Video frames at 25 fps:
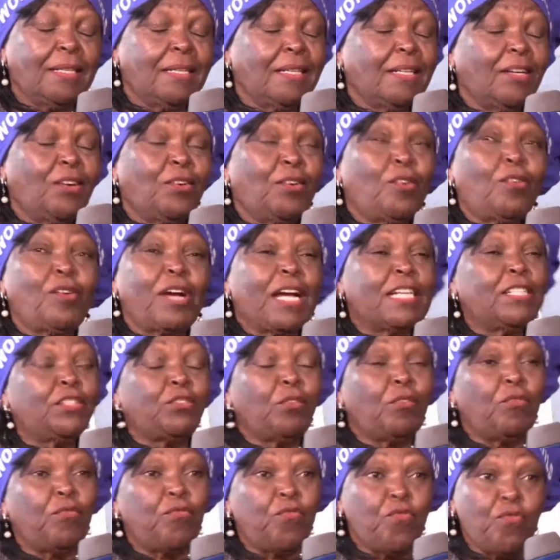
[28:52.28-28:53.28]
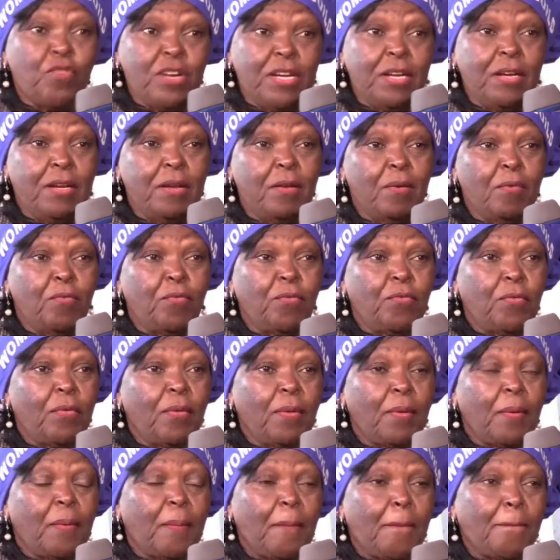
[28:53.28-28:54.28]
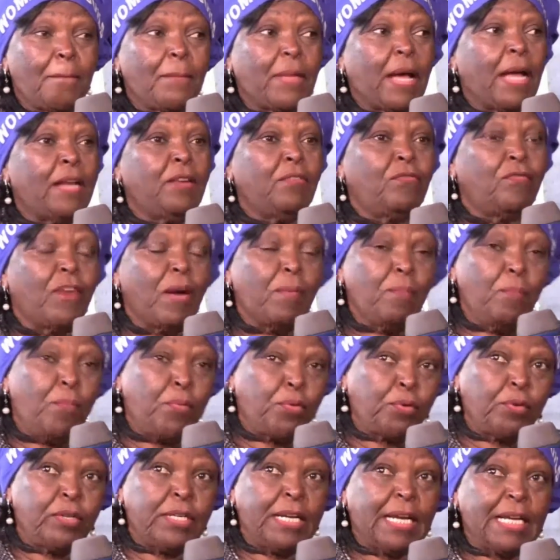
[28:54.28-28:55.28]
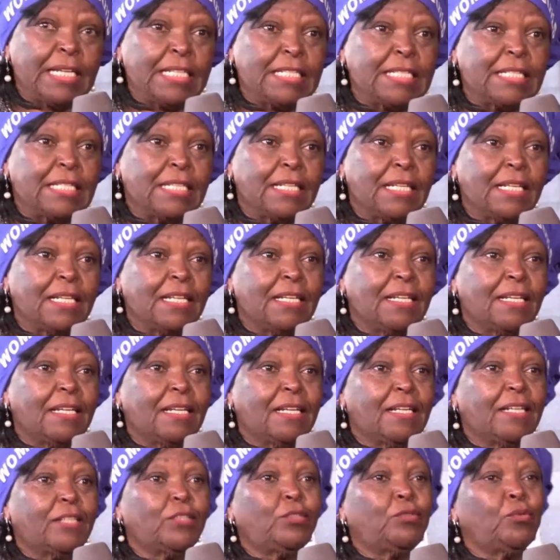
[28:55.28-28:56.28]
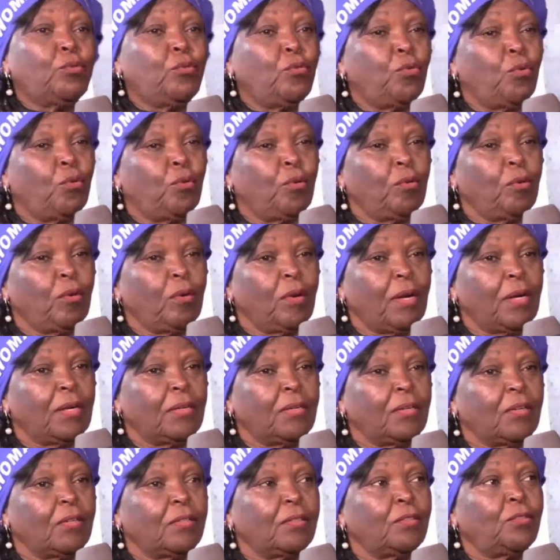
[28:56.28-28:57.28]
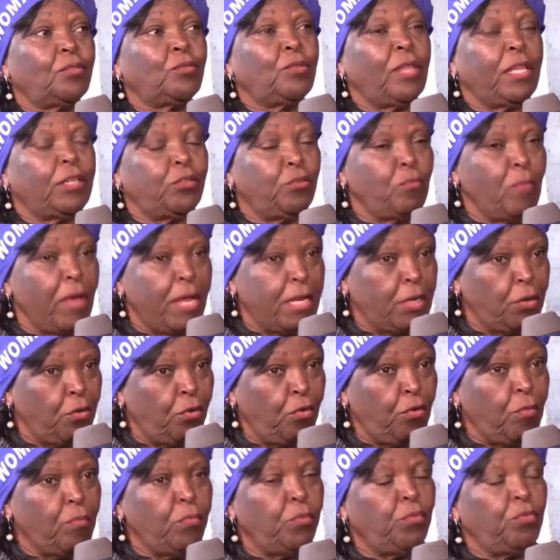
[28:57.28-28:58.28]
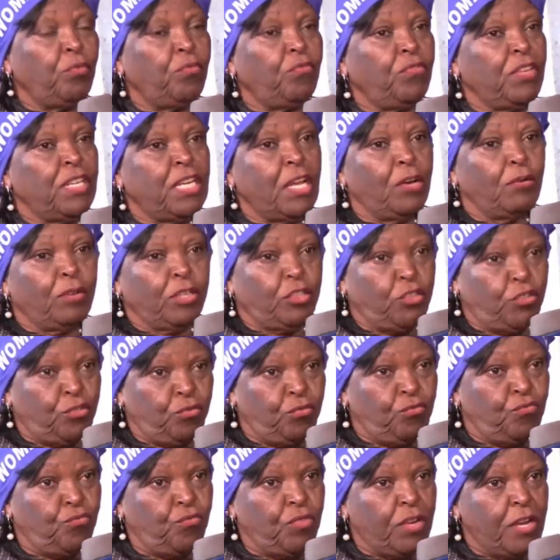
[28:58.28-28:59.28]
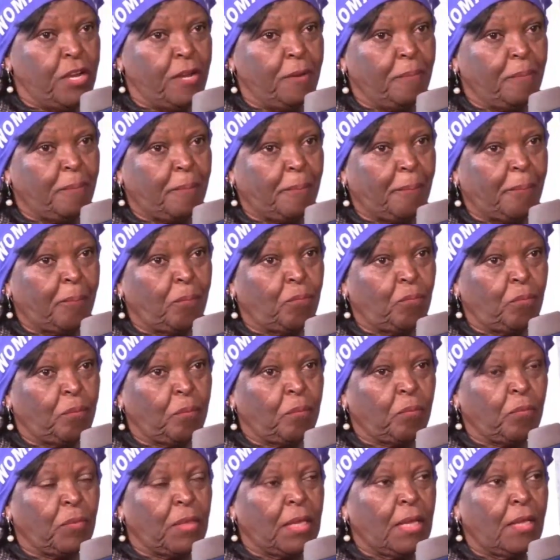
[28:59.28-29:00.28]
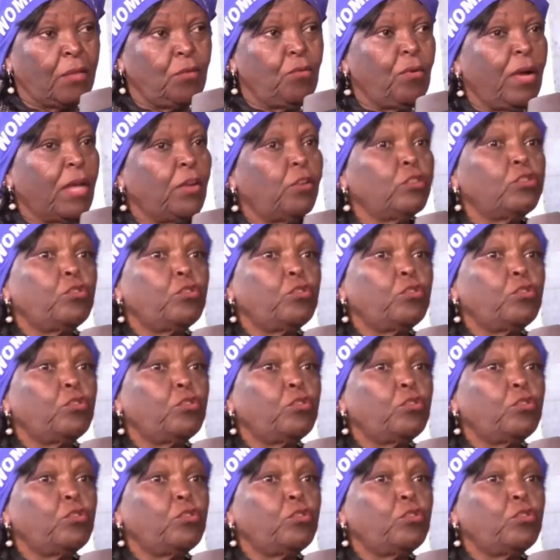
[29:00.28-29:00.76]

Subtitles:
all kinds of food and farm products to go to the Tumaini home to feed our children. You can also